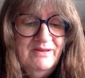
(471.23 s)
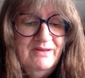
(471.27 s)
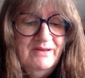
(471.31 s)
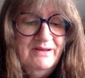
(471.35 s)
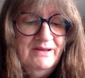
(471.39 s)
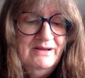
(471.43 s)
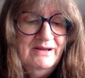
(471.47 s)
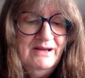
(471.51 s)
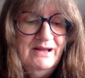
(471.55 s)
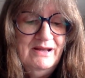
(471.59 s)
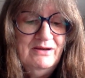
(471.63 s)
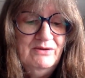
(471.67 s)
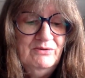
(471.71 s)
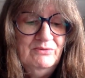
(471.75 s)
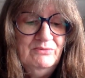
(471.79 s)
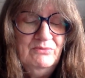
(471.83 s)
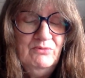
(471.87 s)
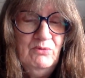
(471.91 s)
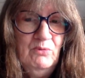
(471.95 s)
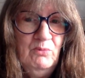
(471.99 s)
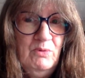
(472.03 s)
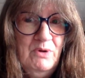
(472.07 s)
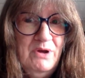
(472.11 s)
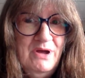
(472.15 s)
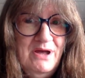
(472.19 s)
And I don't
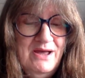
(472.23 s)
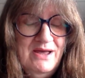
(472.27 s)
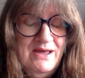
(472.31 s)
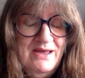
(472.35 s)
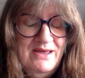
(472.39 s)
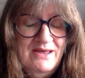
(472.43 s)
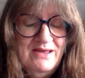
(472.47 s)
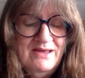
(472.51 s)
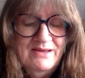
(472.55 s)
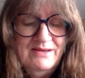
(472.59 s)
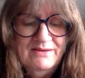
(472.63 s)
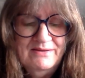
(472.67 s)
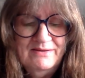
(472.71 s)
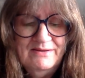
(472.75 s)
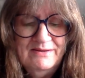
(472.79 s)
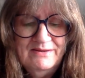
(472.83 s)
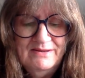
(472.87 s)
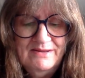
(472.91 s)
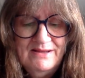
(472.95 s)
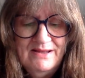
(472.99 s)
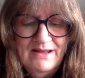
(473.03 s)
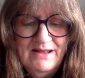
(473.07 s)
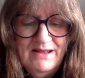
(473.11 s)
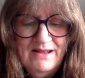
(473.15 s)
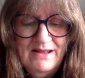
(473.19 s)
know why.
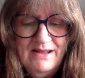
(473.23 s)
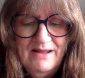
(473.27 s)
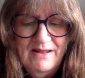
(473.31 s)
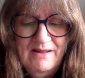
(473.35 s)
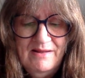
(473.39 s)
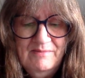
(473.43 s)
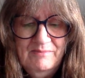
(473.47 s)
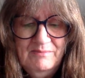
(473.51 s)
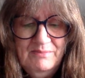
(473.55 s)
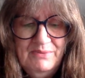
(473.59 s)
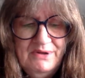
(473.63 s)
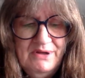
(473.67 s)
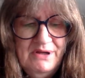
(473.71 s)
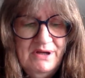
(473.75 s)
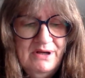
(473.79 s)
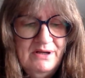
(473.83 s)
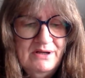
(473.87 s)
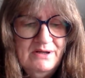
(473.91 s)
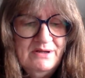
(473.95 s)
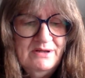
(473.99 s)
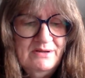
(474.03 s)
But,